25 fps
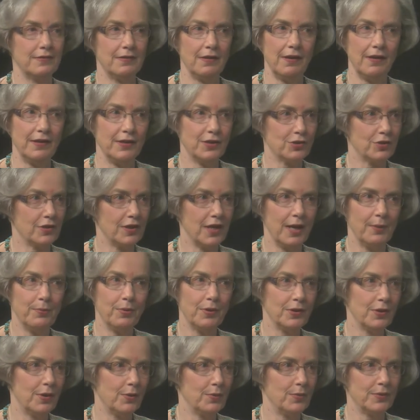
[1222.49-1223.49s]

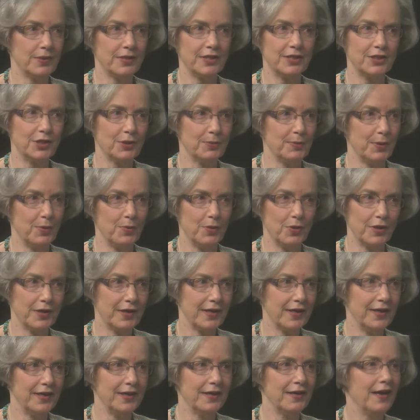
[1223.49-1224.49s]
Interlibrary loan will still be
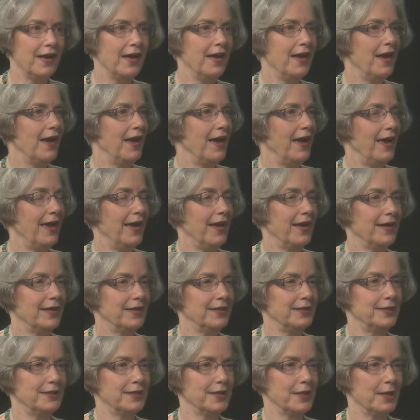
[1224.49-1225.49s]
working,
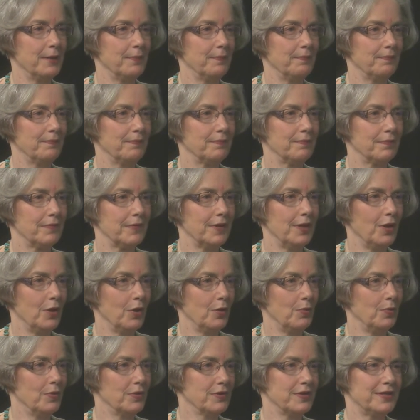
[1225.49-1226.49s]
and um, you
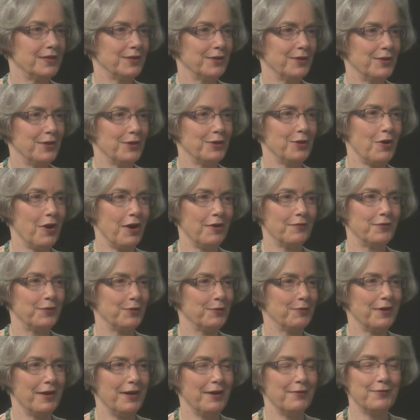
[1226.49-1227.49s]
know, we're still there to
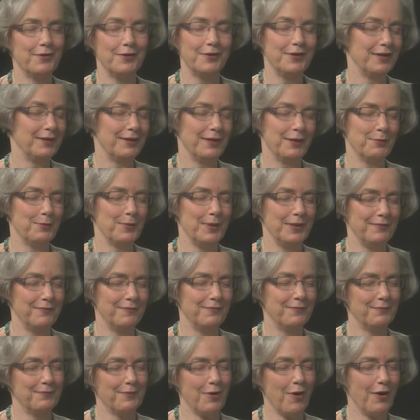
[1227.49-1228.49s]
offer everything that we've
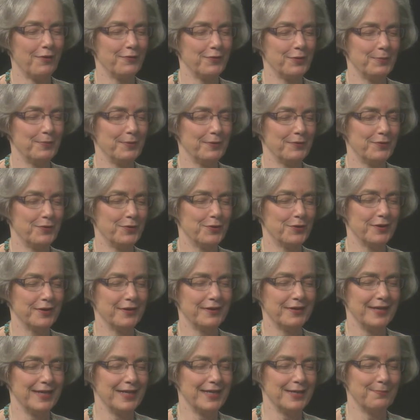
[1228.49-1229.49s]
offered
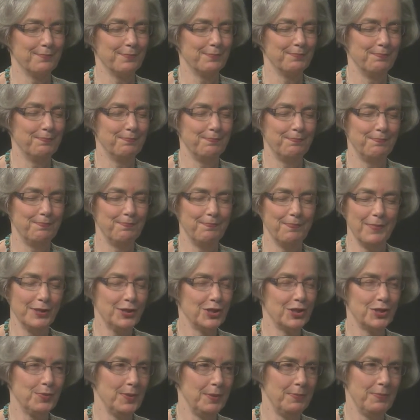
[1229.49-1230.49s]
before as m-
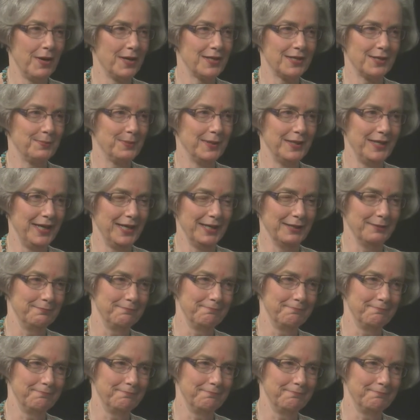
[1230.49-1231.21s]
much as we possibly can.